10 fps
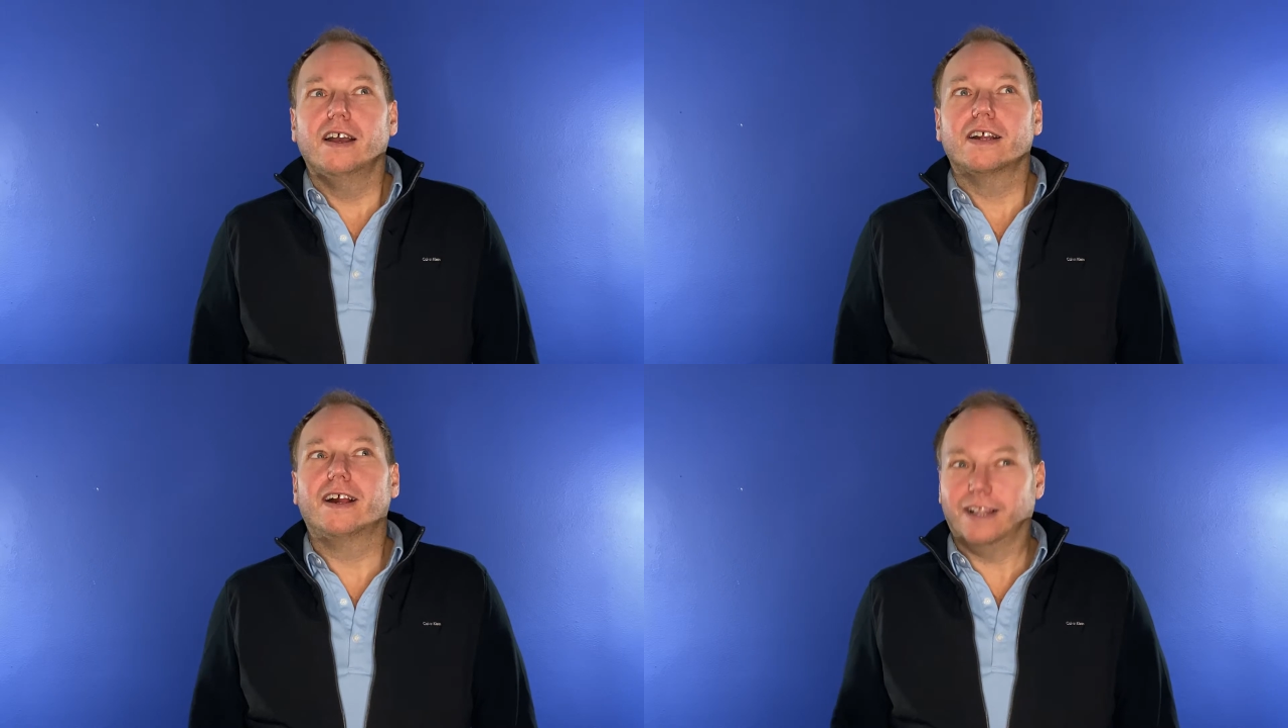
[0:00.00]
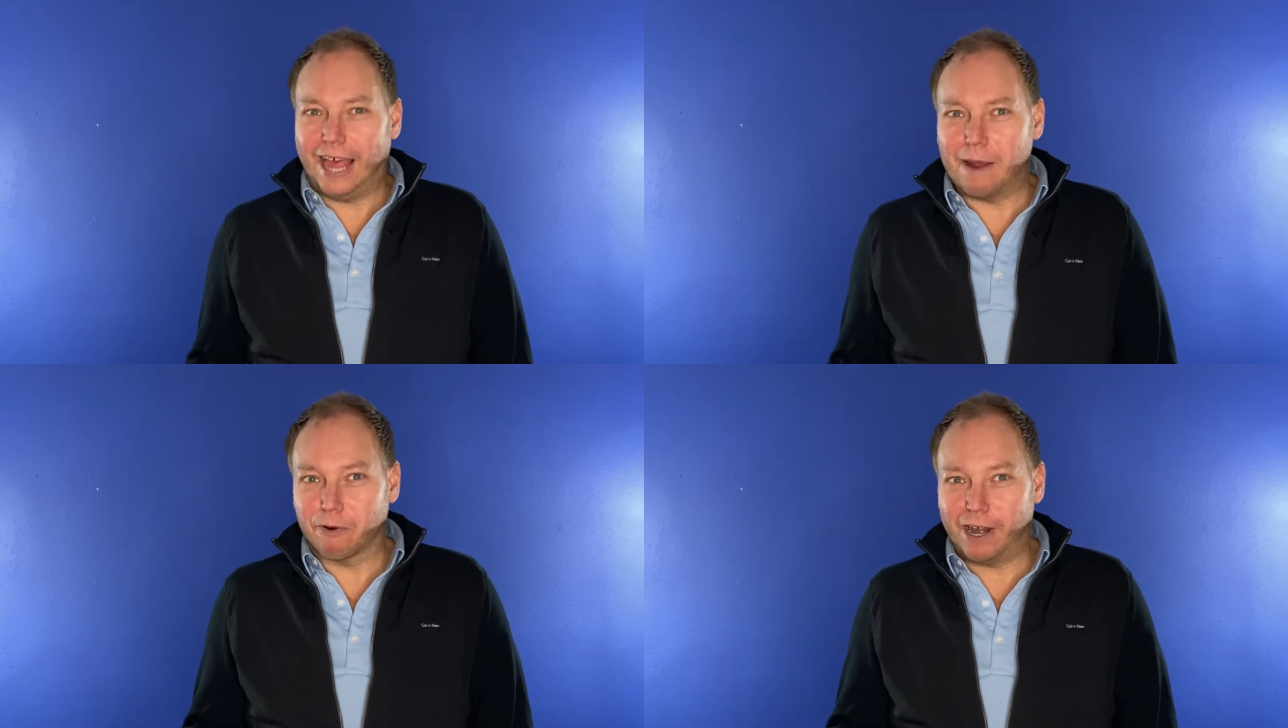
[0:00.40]

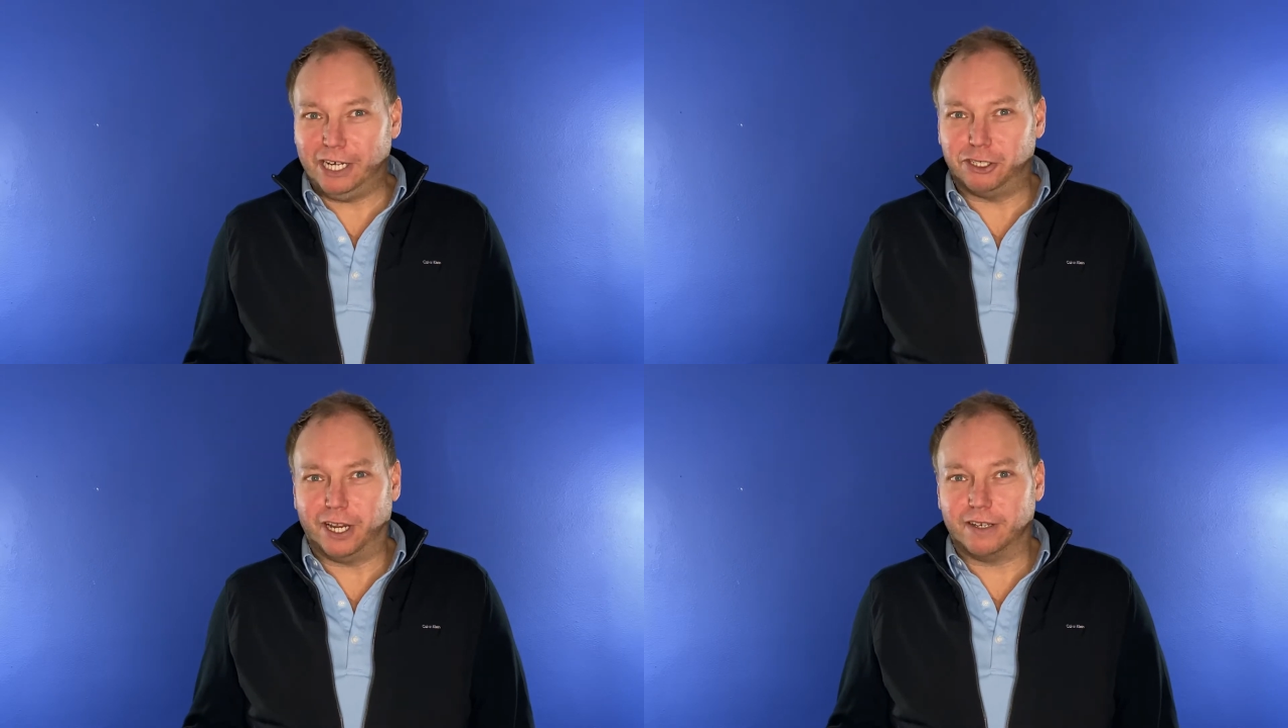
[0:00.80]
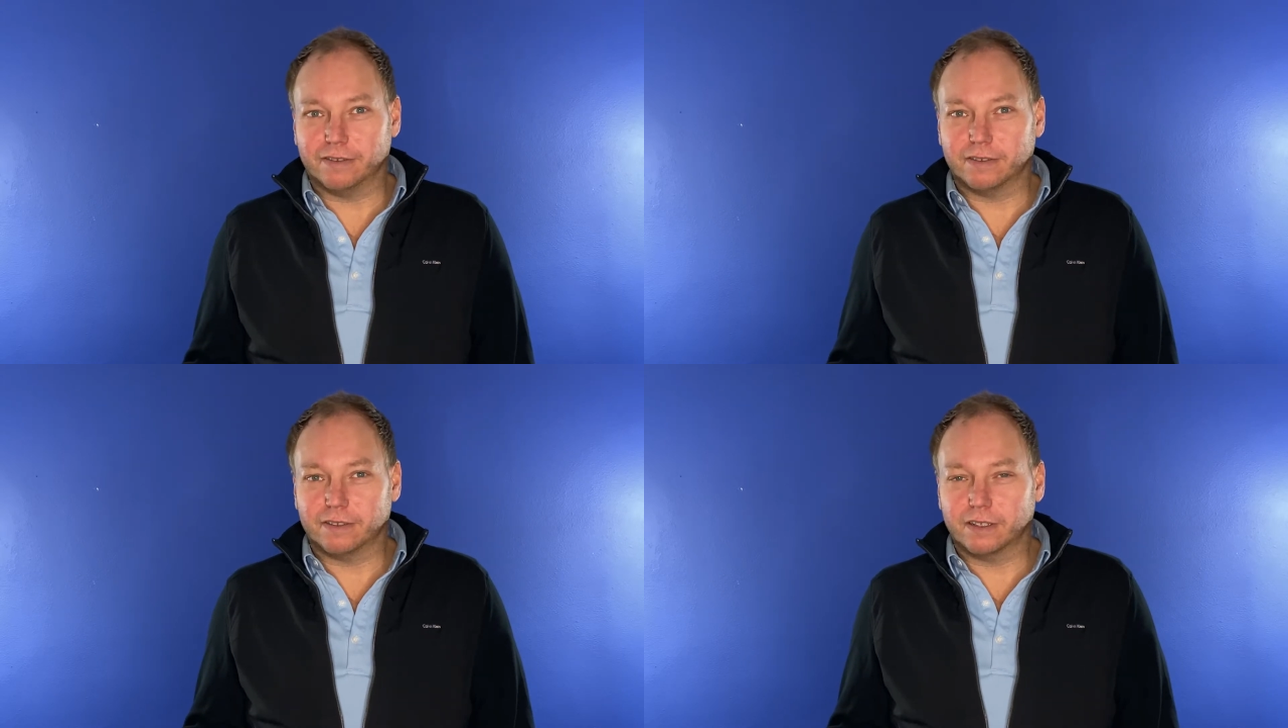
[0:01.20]
Collaboration.
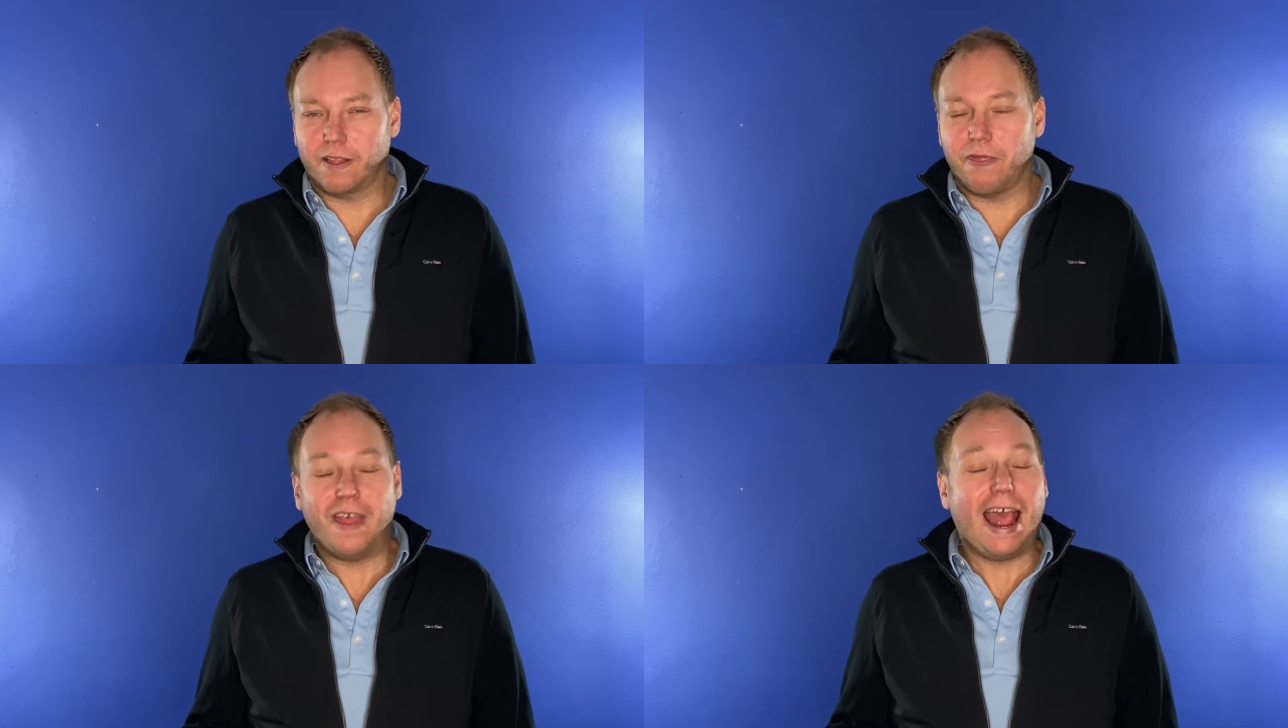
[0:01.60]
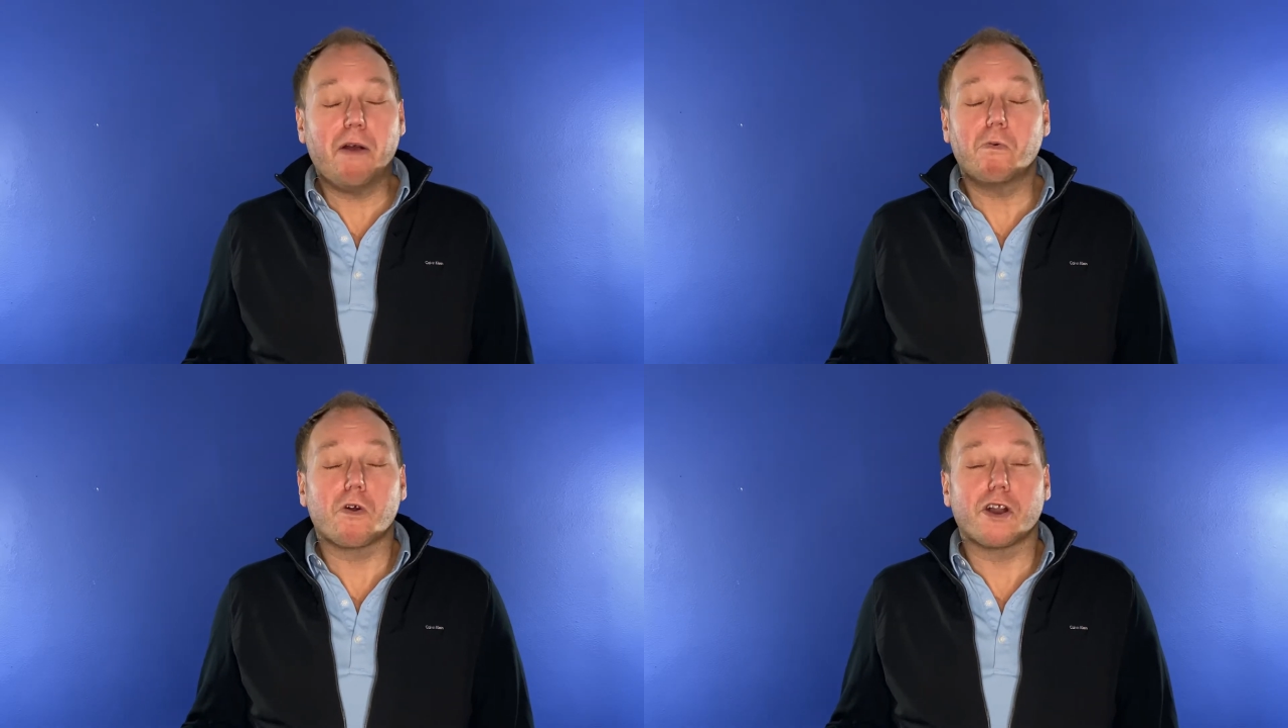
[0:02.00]
That
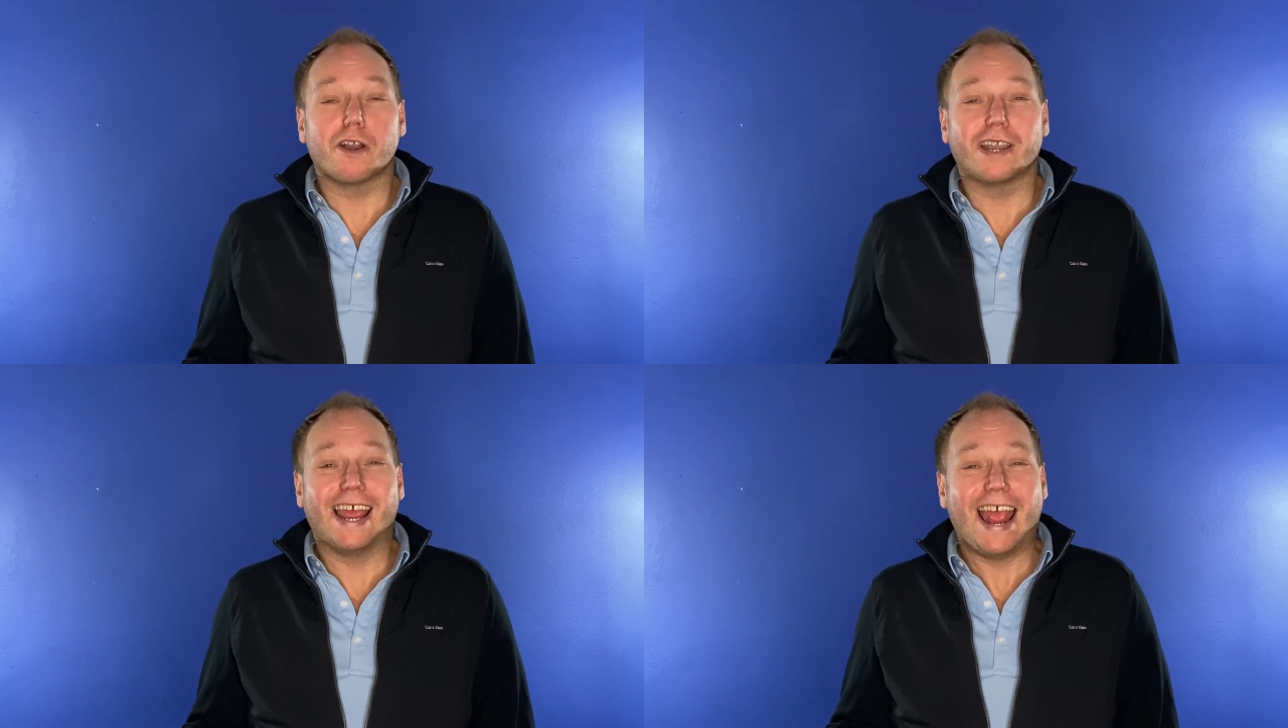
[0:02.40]
word